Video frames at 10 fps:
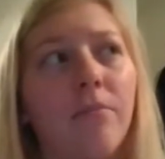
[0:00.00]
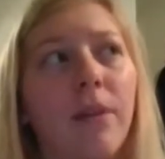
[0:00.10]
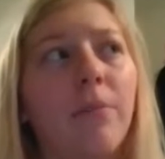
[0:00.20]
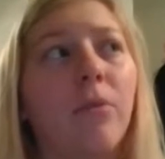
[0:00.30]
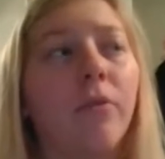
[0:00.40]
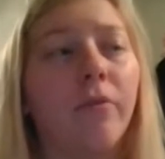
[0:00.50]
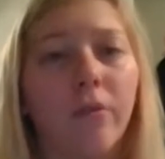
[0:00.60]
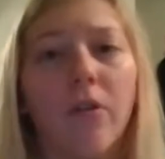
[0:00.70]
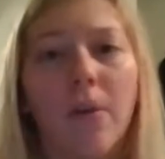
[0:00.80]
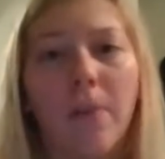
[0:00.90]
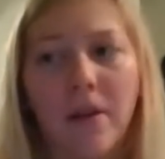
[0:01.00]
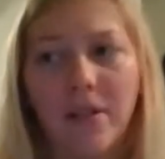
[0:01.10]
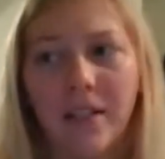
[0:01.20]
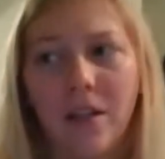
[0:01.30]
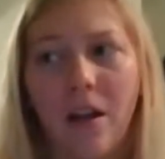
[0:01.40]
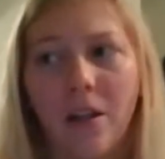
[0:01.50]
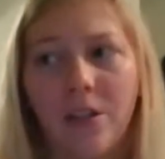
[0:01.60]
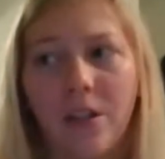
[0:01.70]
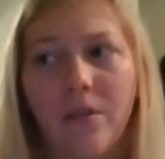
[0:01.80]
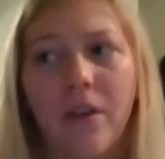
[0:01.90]
people who've grown up on
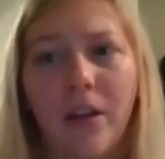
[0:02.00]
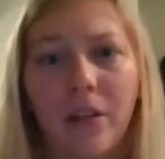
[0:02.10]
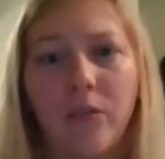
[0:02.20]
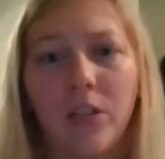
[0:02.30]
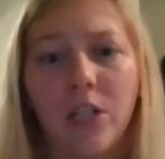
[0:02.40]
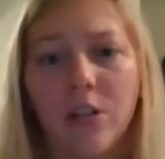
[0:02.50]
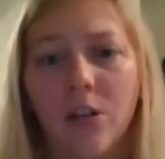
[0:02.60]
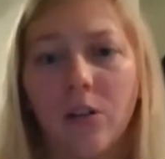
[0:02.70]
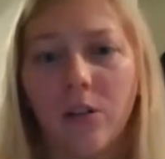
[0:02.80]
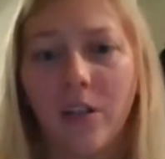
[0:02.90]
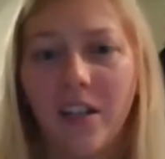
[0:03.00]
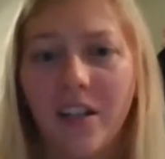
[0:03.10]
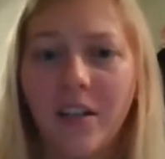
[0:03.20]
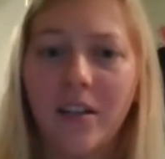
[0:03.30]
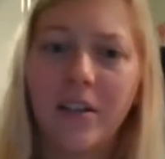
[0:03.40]
technology finally reaching adulthood,